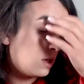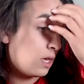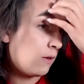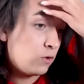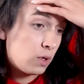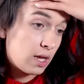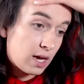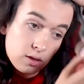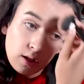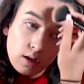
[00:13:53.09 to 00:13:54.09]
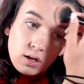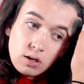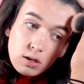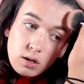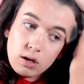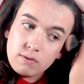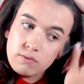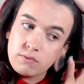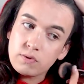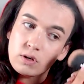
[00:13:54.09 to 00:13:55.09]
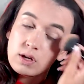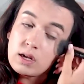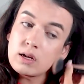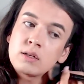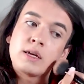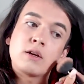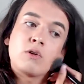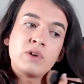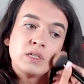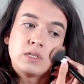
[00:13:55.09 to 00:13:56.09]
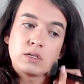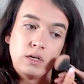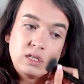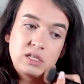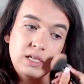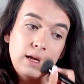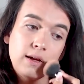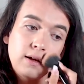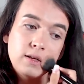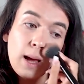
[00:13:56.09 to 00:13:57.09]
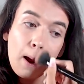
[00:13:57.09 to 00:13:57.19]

If you like the look of looking like your face is concealed,